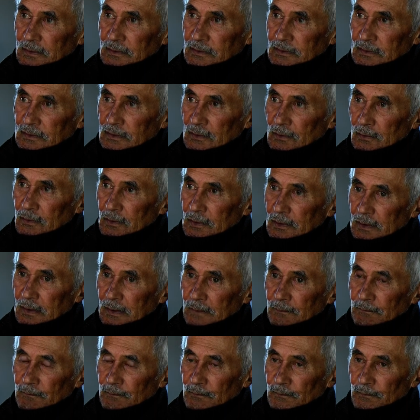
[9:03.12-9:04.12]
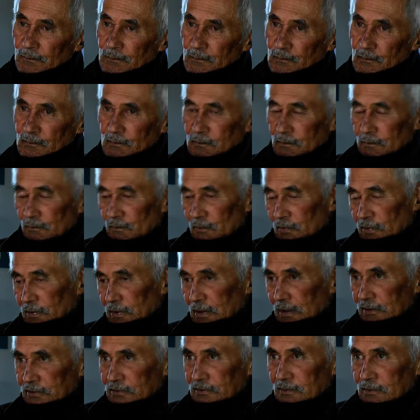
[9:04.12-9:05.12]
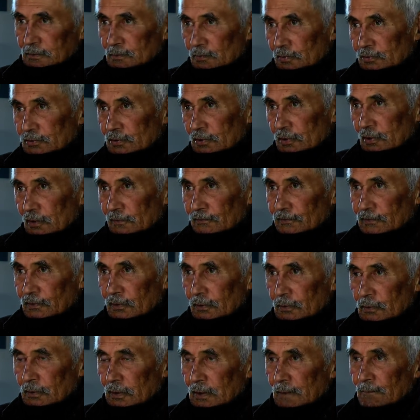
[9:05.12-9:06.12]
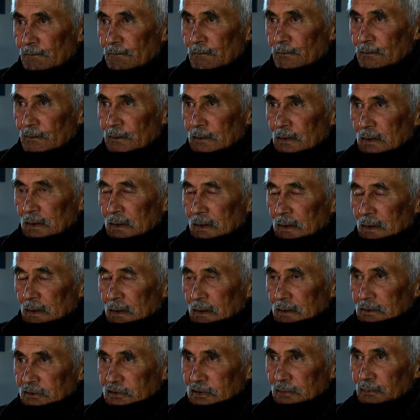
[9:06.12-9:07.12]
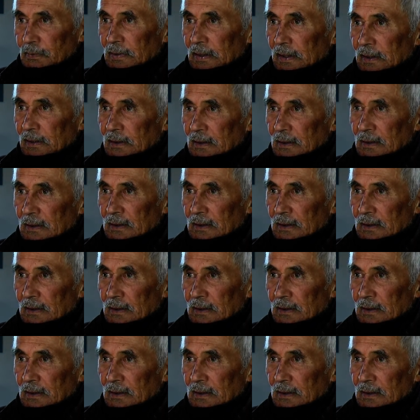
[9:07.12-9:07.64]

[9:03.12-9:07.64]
till when they took off to Japan.